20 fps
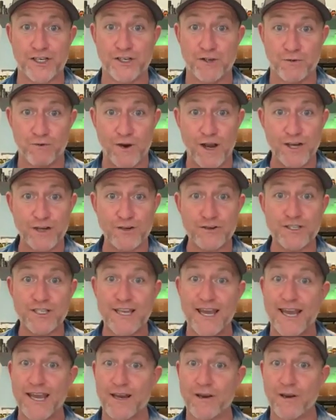It'll run your
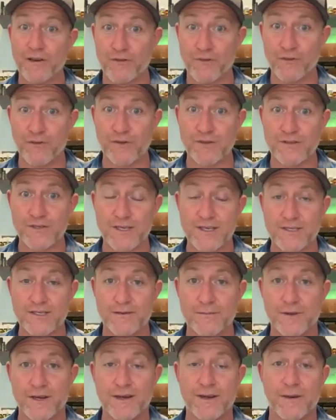scan through the
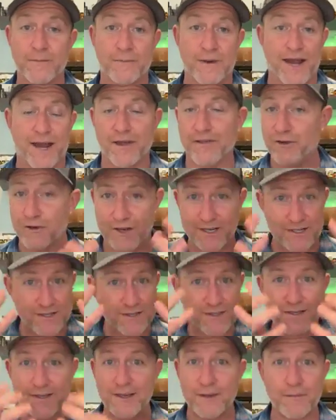system and come back. There
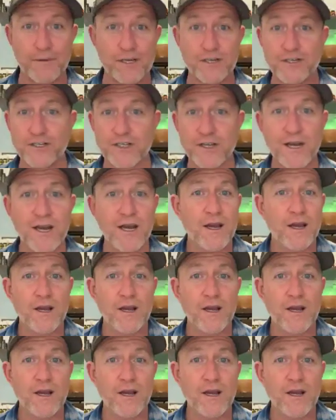isn't an image.